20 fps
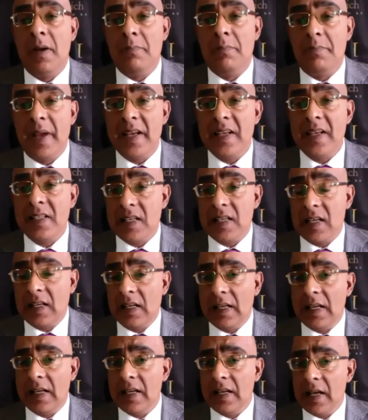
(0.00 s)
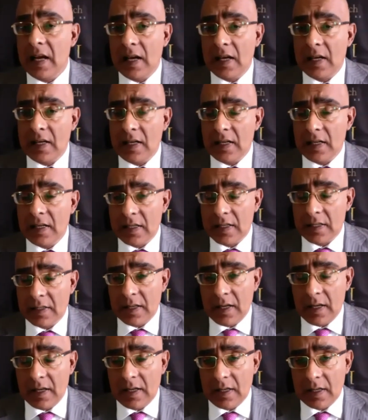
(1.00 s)
Basically,
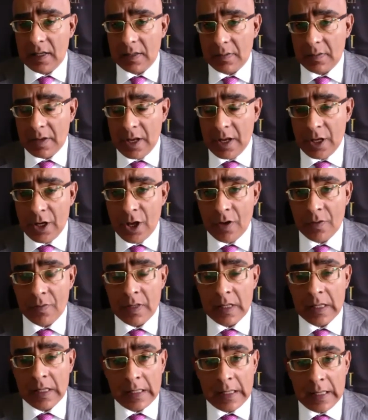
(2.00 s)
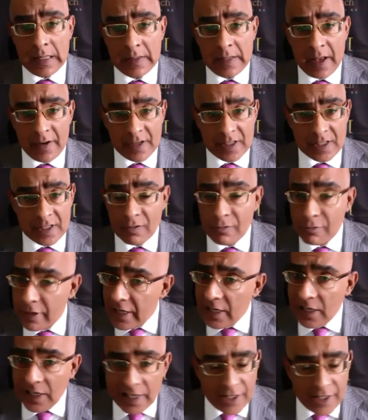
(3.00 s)
you know, there is a
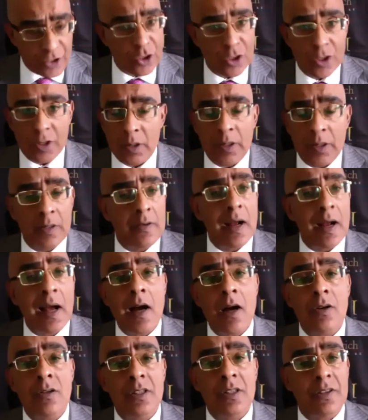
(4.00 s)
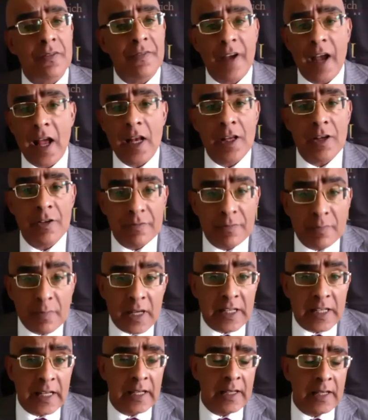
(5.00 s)
real issue around the value of
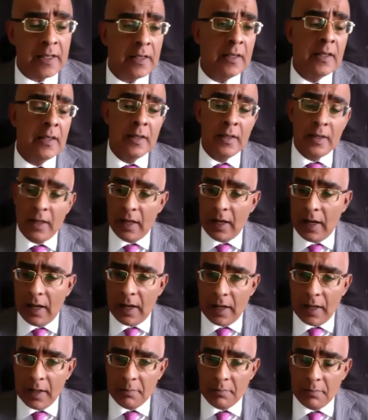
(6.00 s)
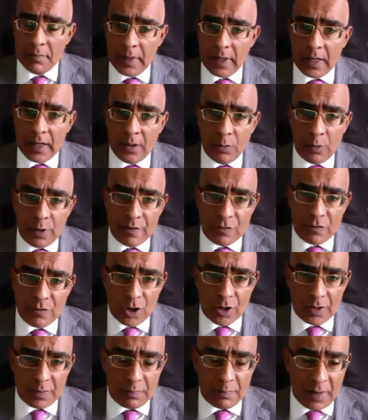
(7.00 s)
money. We've
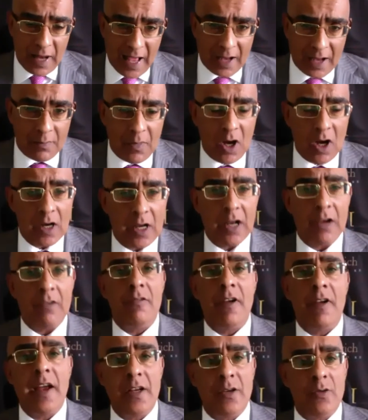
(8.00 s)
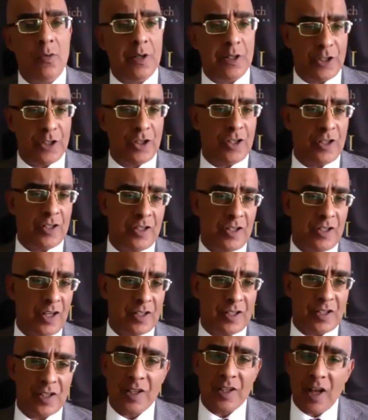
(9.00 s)
got a black market rate which is
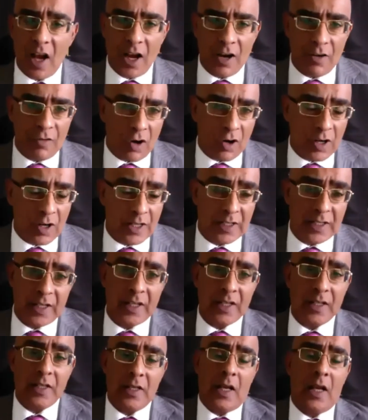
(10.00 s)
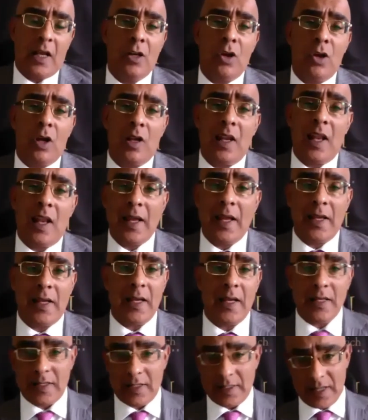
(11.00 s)
just skyrocketed, a lot like
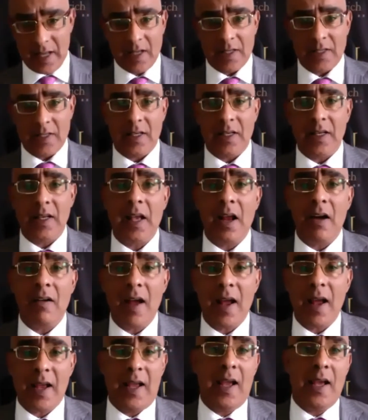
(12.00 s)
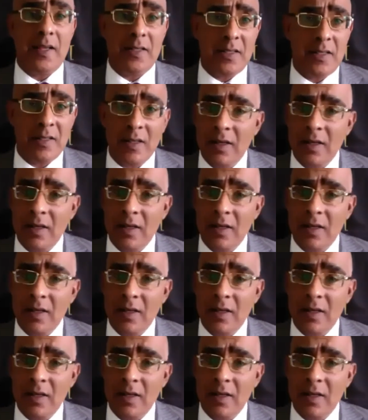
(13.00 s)
it does in Caracas.